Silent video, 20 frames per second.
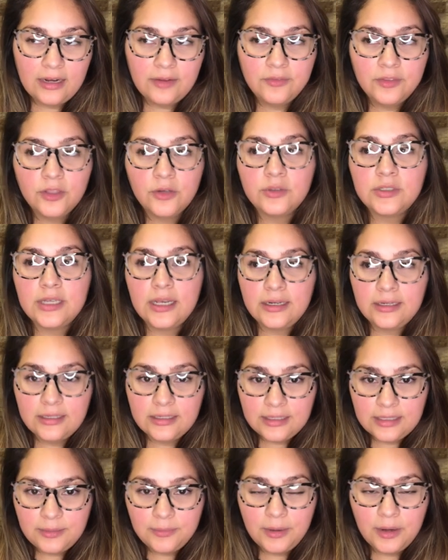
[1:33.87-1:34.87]
even though
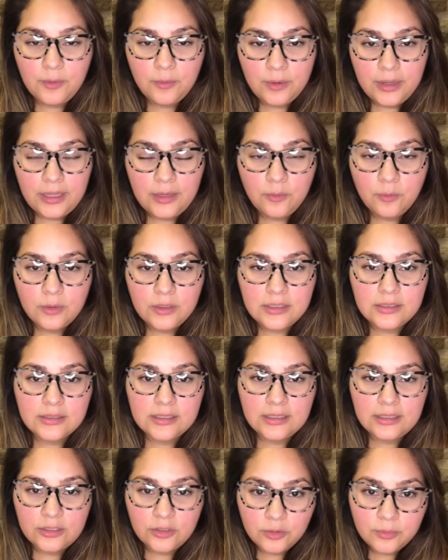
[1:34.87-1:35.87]
technically my weight was
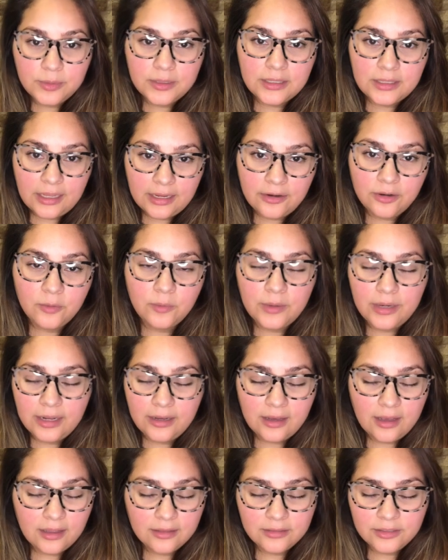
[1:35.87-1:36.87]
a little bit lighter when
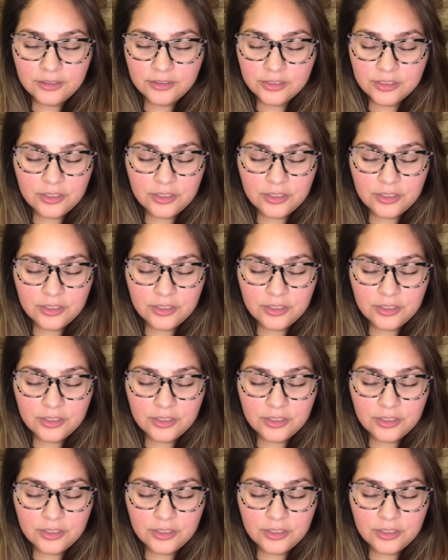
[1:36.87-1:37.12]
I got there.